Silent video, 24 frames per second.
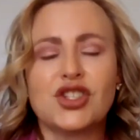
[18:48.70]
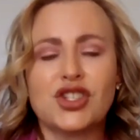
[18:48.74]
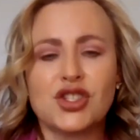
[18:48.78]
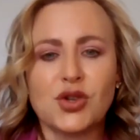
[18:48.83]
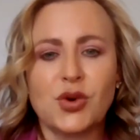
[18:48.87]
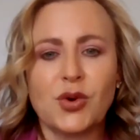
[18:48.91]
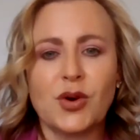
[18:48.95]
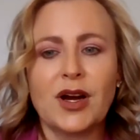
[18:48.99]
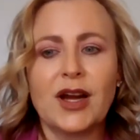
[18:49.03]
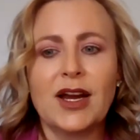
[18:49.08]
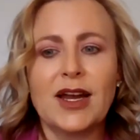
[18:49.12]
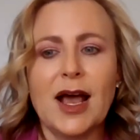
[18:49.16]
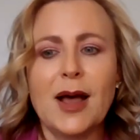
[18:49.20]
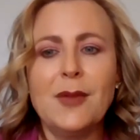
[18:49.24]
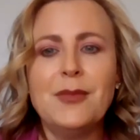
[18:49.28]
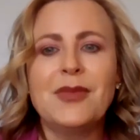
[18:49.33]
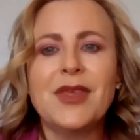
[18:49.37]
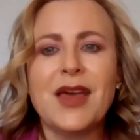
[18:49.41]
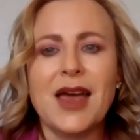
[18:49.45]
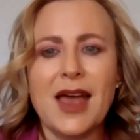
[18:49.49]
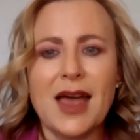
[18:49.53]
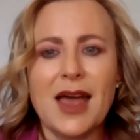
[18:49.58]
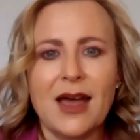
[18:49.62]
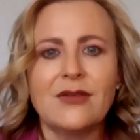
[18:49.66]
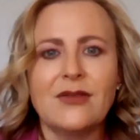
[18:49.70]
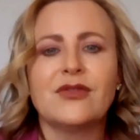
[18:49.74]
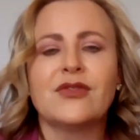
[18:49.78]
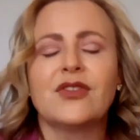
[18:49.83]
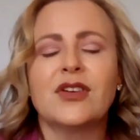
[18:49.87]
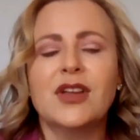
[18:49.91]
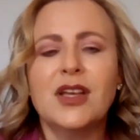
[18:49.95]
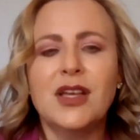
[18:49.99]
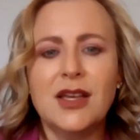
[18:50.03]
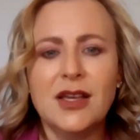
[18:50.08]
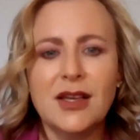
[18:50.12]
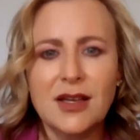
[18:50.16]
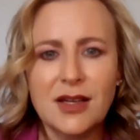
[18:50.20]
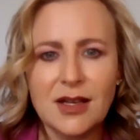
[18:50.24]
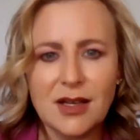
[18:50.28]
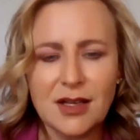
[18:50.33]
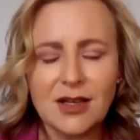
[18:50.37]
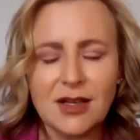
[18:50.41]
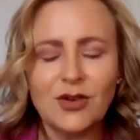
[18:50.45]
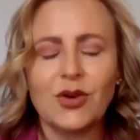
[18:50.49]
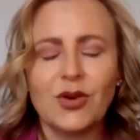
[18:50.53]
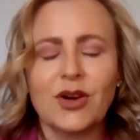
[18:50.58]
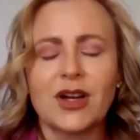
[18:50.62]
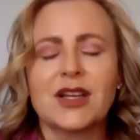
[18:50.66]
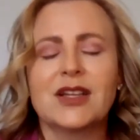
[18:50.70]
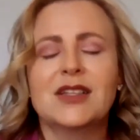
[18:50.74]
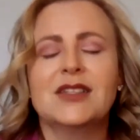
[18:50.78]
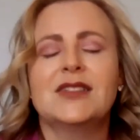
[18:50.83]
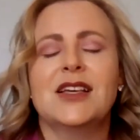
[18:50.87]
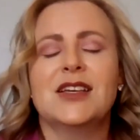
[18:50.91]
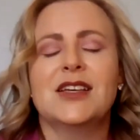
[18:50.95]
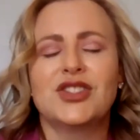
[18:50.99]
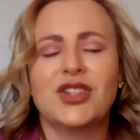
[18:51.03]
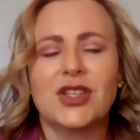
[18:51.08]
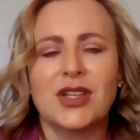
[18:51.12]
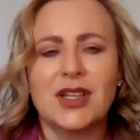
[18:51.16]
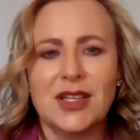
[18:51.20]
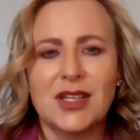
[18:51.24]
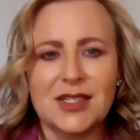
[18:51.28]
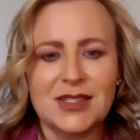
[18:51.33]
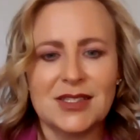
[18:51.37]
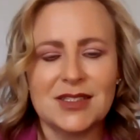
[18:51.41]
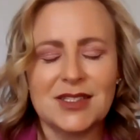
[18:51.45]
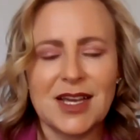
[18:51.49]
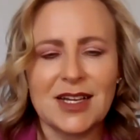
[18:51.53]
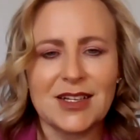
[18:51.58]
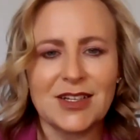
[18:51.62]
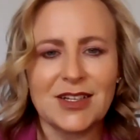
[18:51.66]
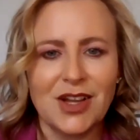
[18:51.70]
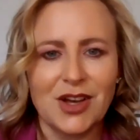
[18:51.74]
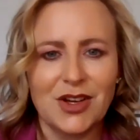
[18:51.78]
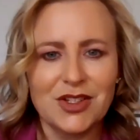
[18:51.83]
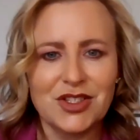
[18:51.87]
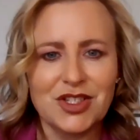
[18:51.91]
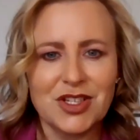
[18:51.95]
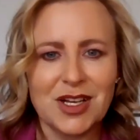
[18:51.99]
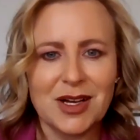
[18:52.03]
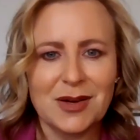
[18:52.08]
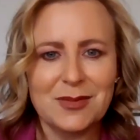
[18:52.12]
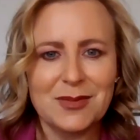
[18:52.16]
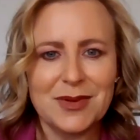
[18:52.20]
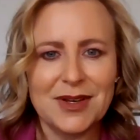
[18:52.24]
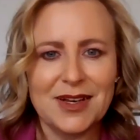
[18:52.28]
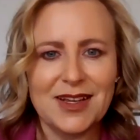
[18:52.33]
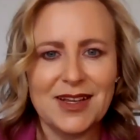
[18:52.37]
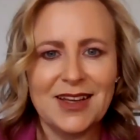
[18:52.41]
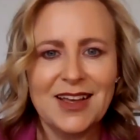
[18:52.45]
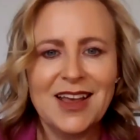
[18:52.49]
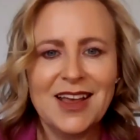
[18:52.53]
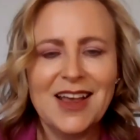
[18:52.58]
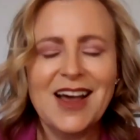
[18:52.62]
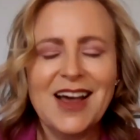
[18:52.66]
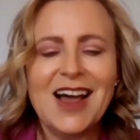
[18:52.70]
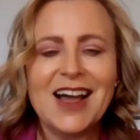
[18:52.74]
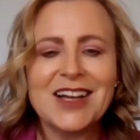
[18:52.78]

shoring up that every organization is a technology company.